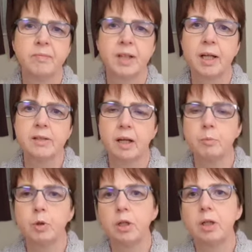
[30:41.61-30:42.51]
late
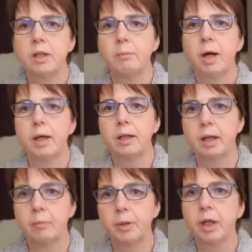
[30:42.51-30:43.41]
April, early May,
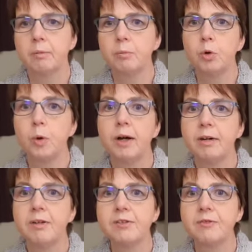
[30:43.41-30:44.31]
I'll be getting more wear
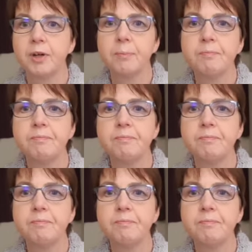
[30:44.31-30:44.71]
out of it.